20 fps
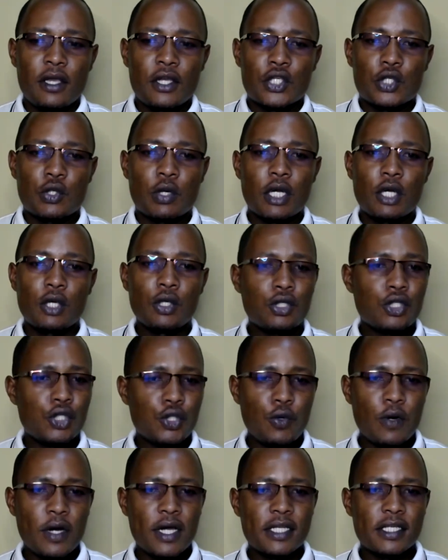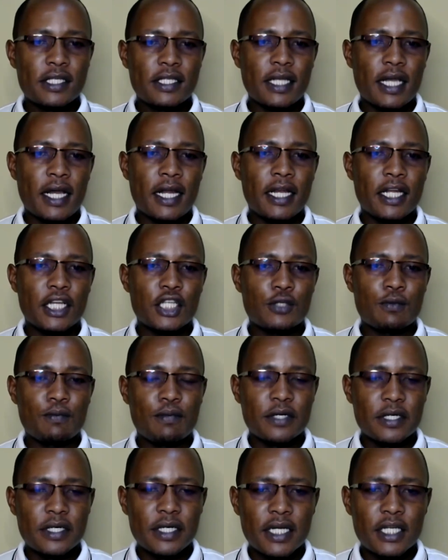So I look towards an
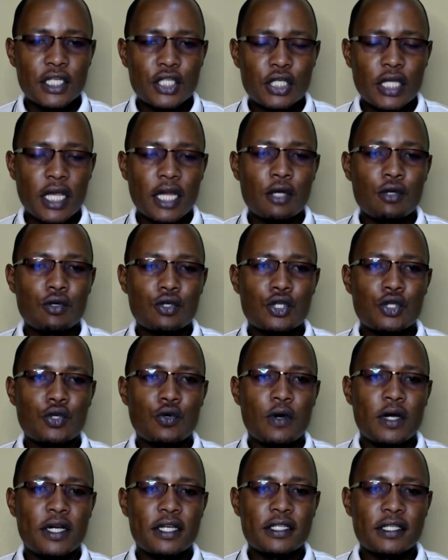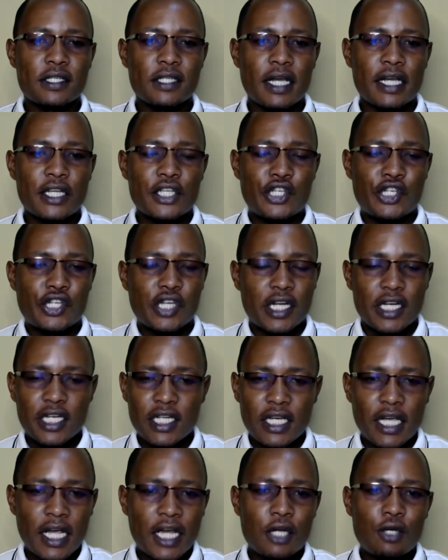experience, I look towards a
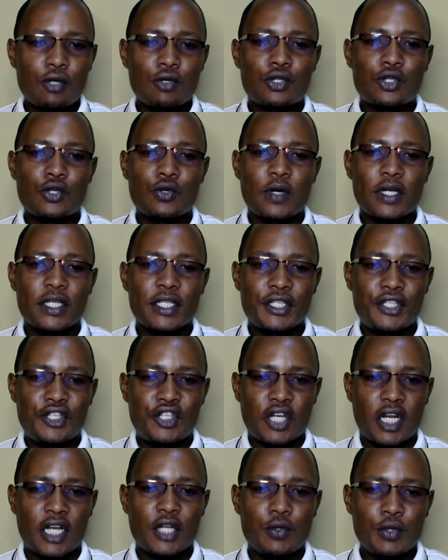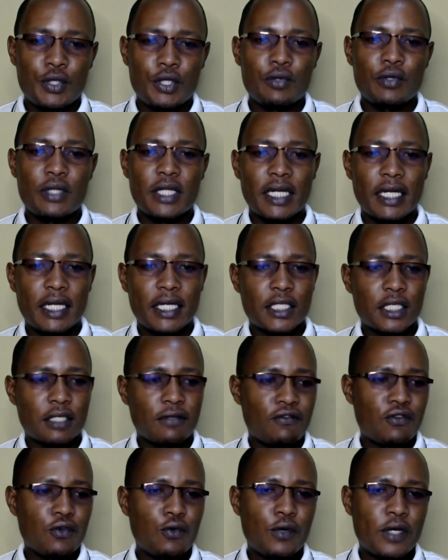journey, I look towards journeying with you the next
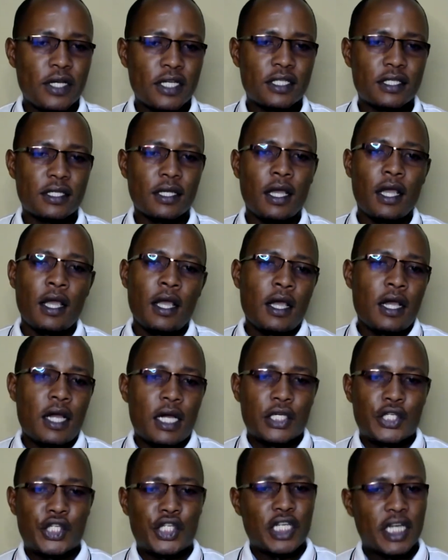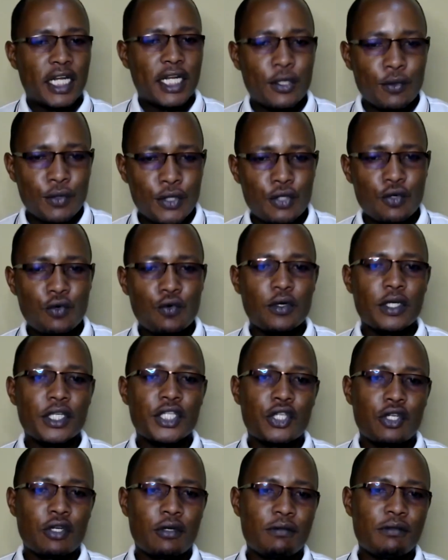few weeks, sharing with you
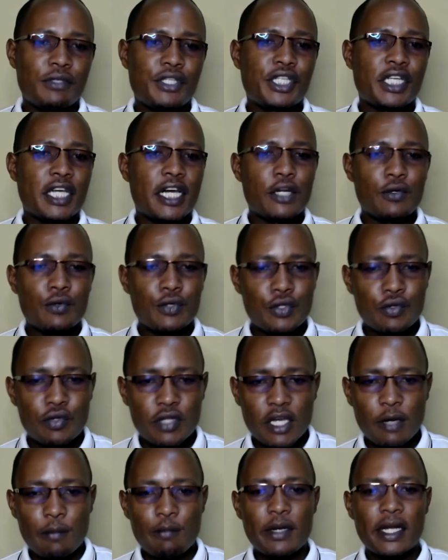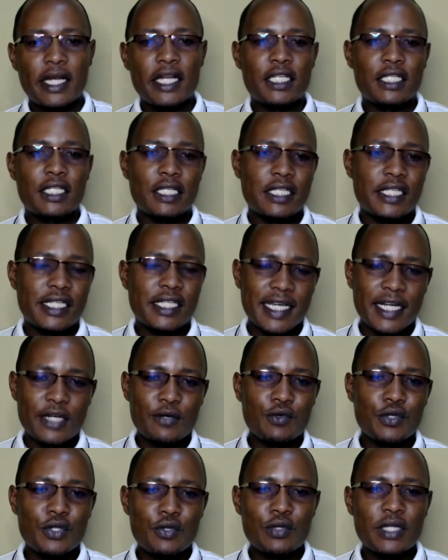wisdom, sharing with you the ability,
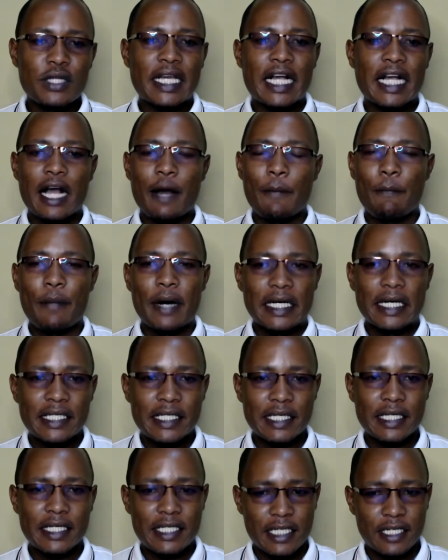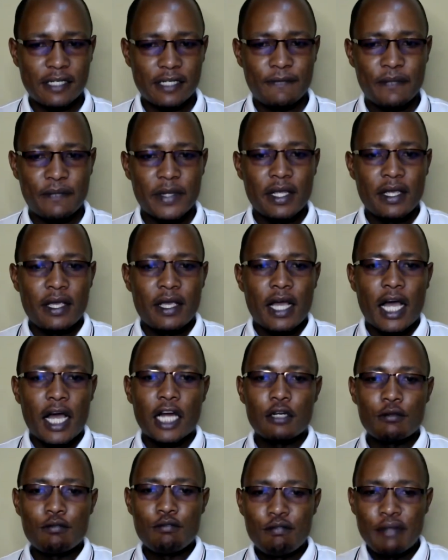sharing with you the capacity,
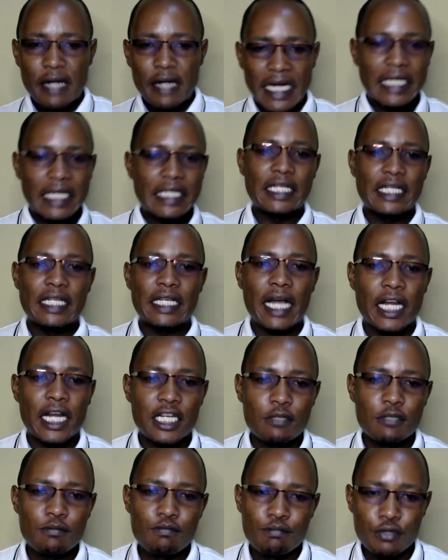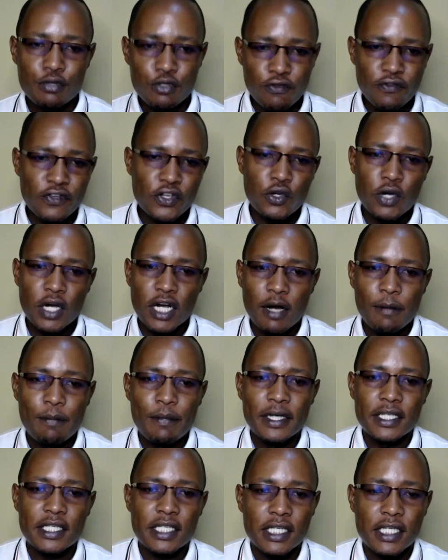and building and improving your
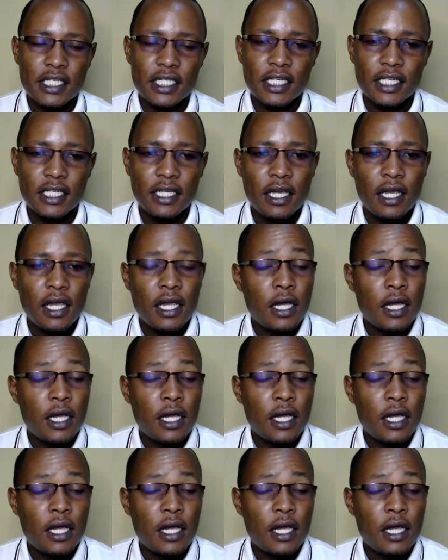capacity